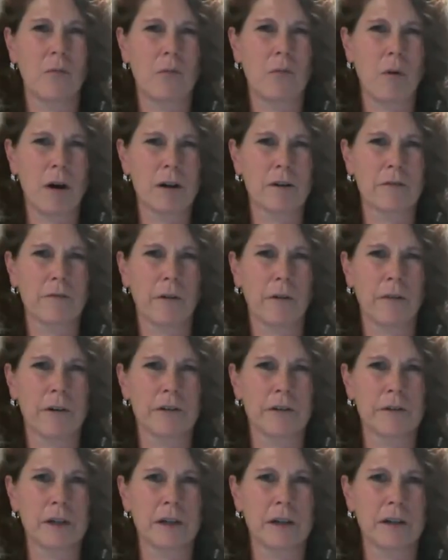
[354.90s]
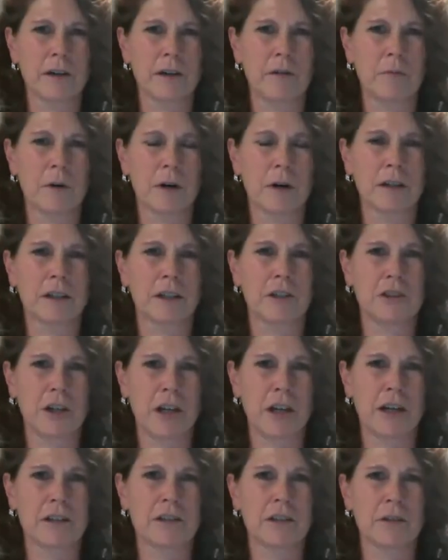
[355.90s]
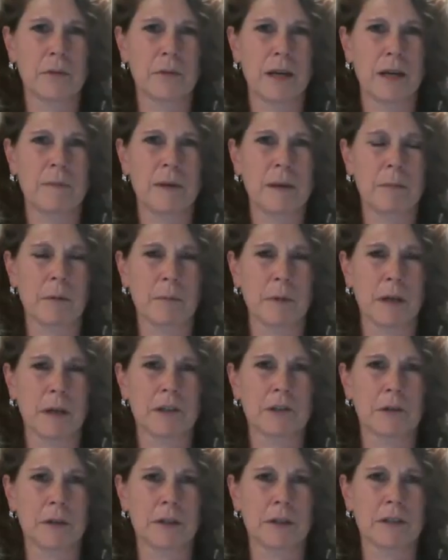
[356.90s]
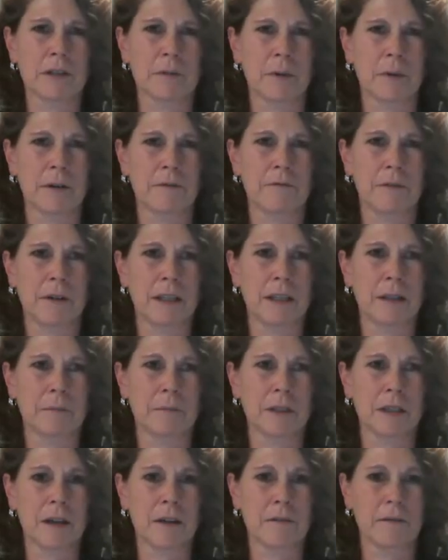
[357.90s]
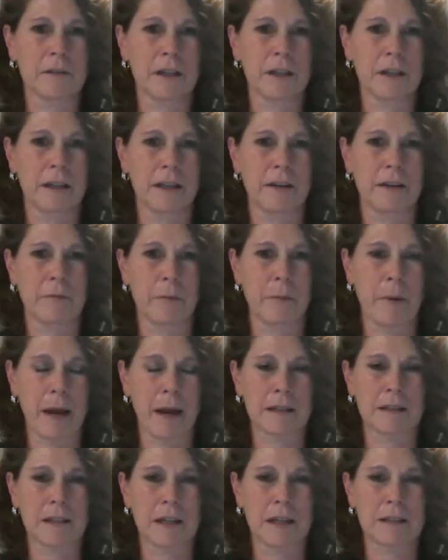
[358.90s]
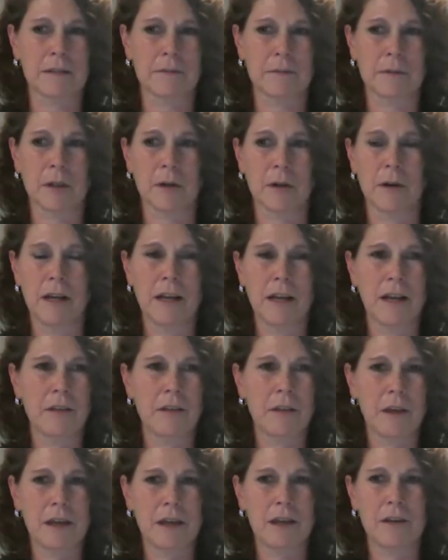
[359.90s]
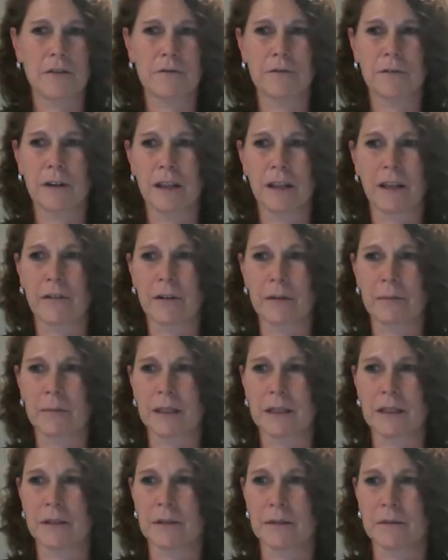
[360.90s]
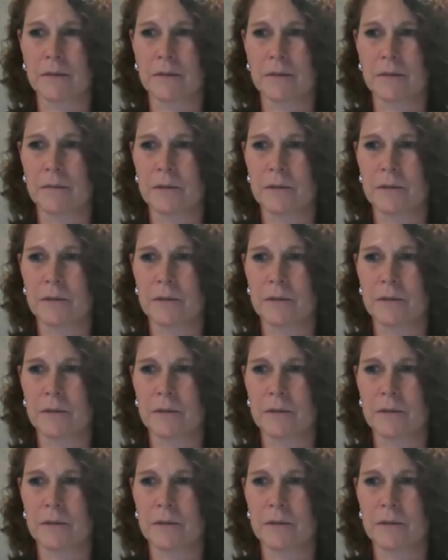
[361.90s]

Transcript: wonderful. They're doing good work to change the way people make choices about feeding themselves and give them access. So thank you for allowing me to